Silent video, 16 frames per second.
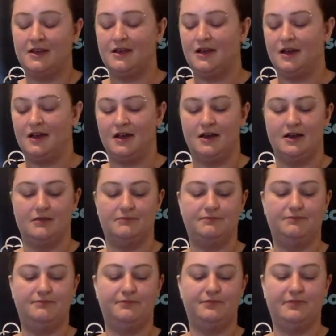
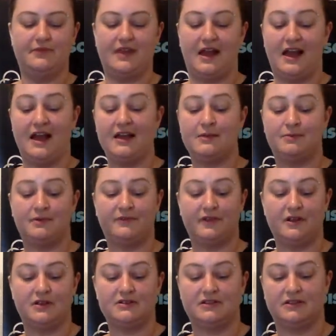Um, I
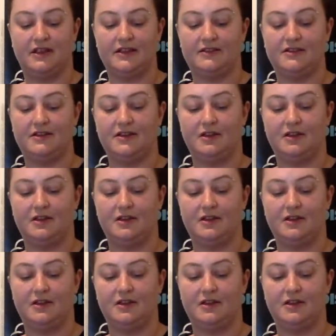prefer to like,